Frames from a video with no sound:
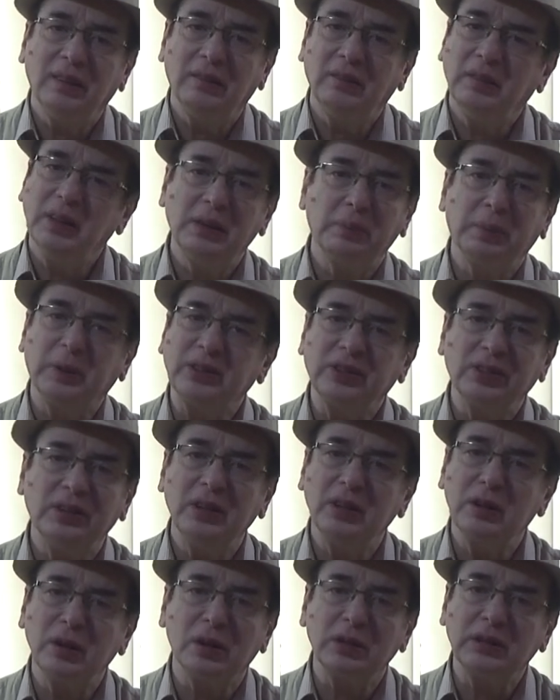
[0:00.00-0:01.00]
when the person
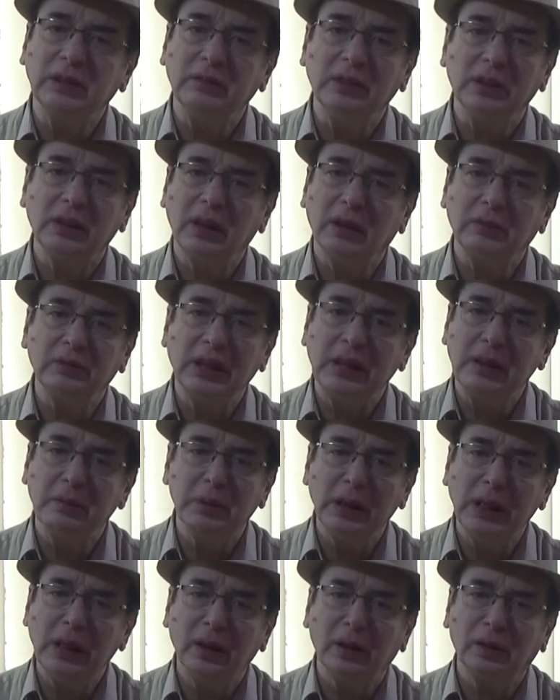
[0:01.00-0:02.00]
is not even
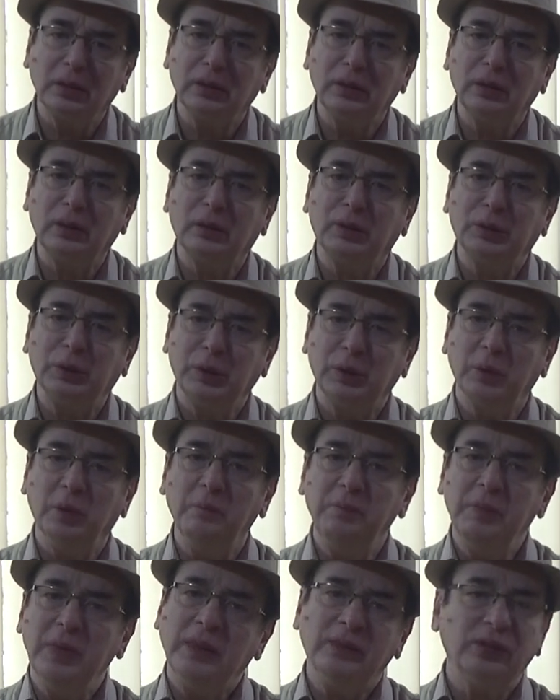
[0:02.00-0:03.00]
available uh, to
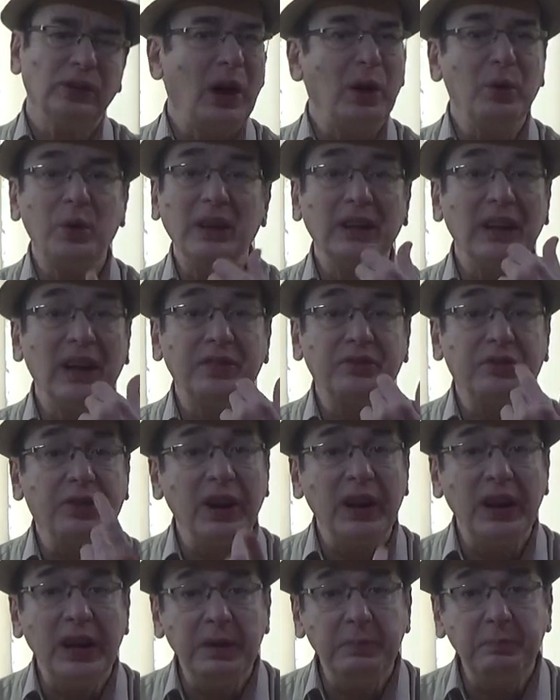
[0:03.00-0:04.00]
you? So, how can I
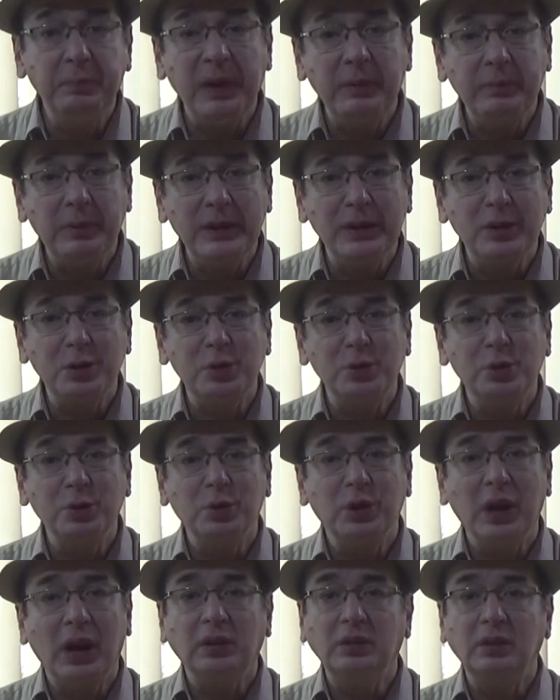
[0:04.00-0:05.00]
train people to
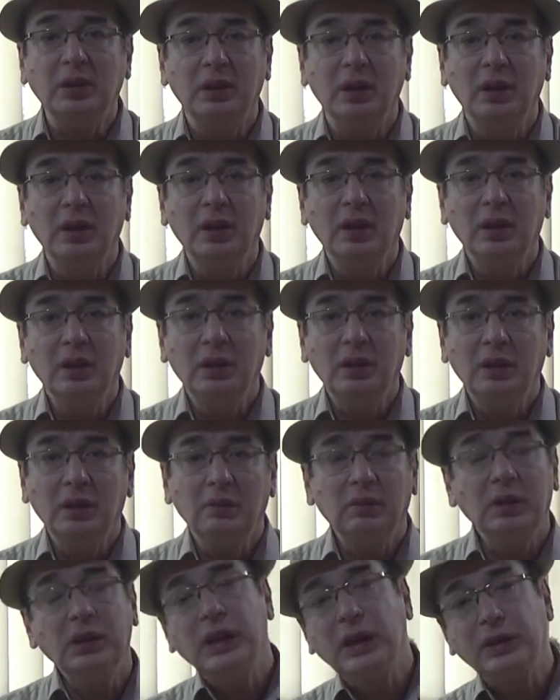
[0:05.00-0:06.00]
do that
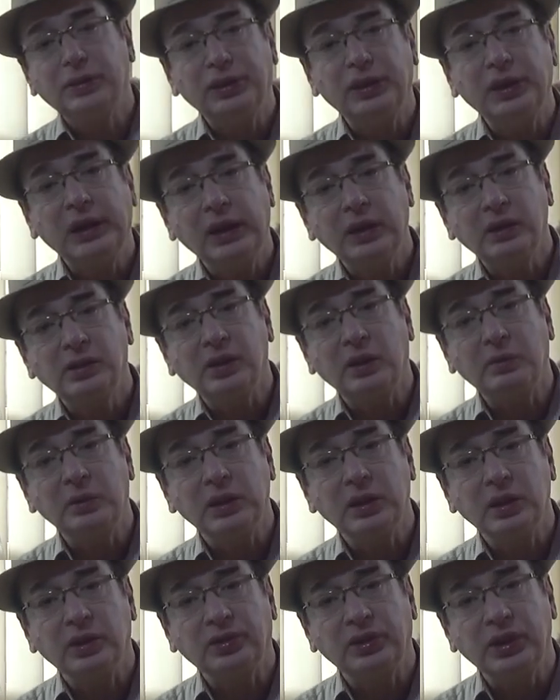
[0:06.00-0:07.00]
when they are sitting in some
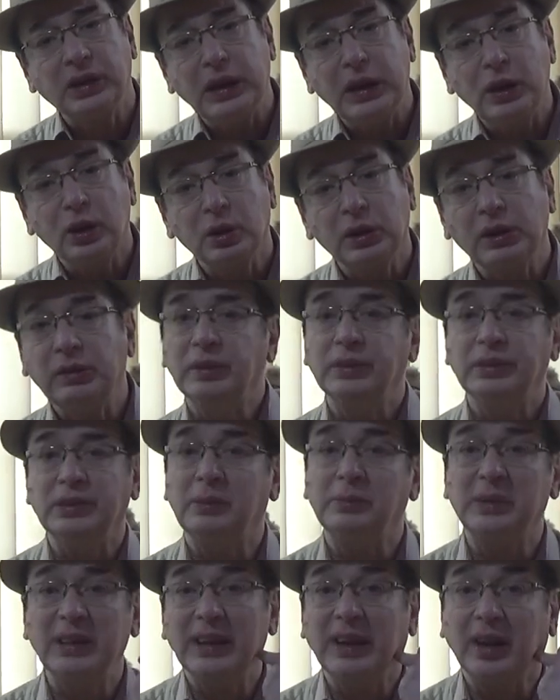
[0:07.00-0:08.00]
other city or even
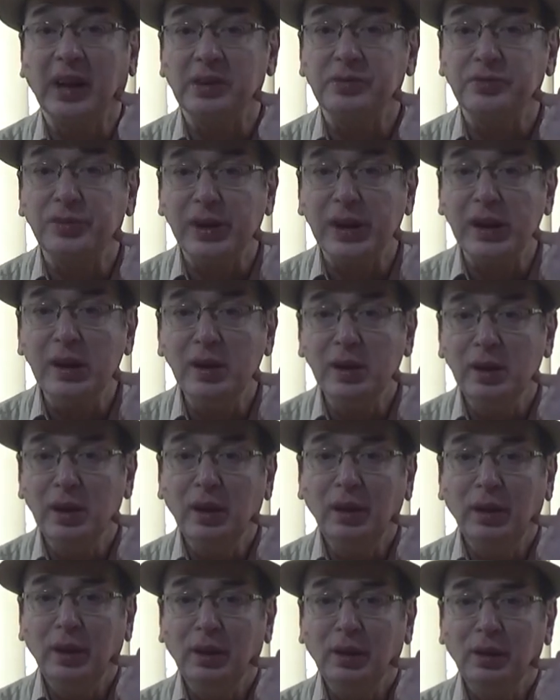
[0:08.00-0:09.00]
some other country?
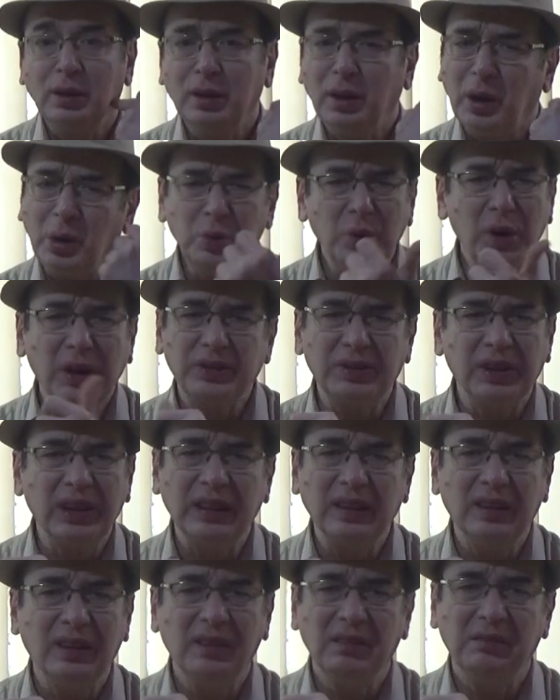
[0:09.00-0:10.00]
How do I
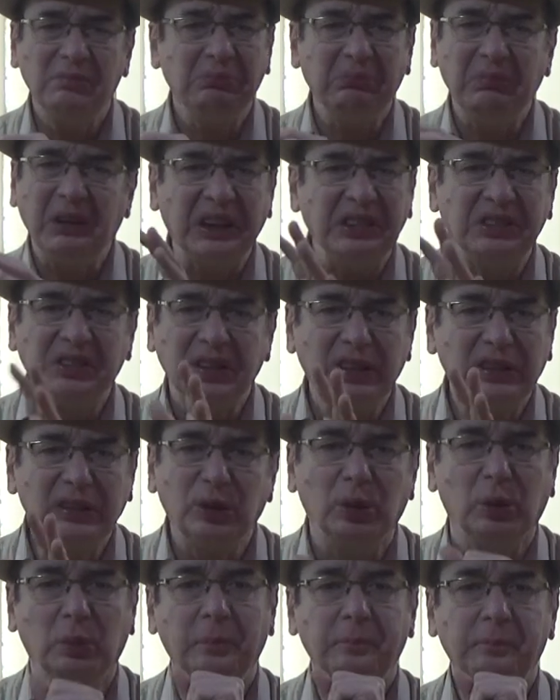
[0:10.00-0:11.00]
train? I said
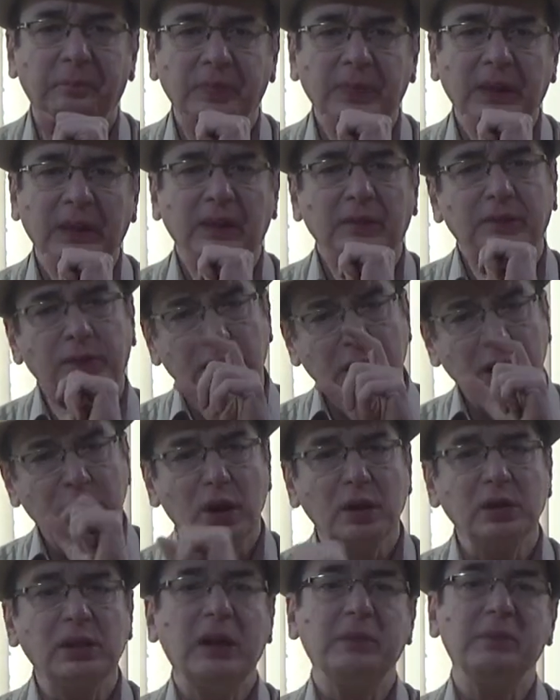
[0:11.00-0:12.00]
no. For a
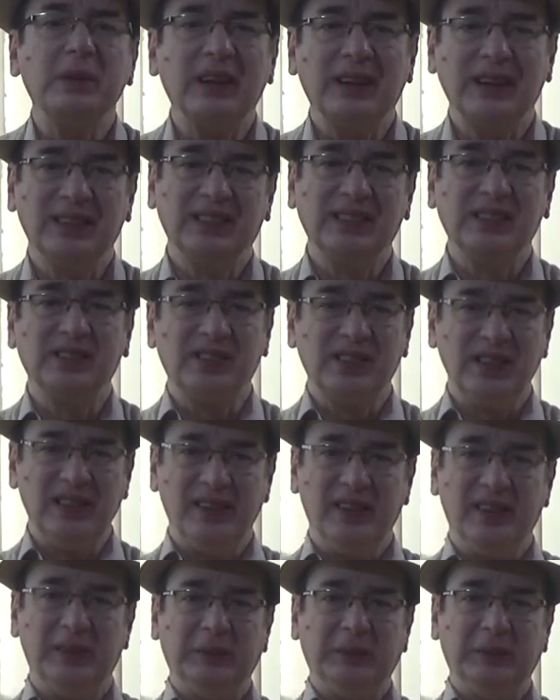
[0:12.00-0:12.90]
long time, I resisted.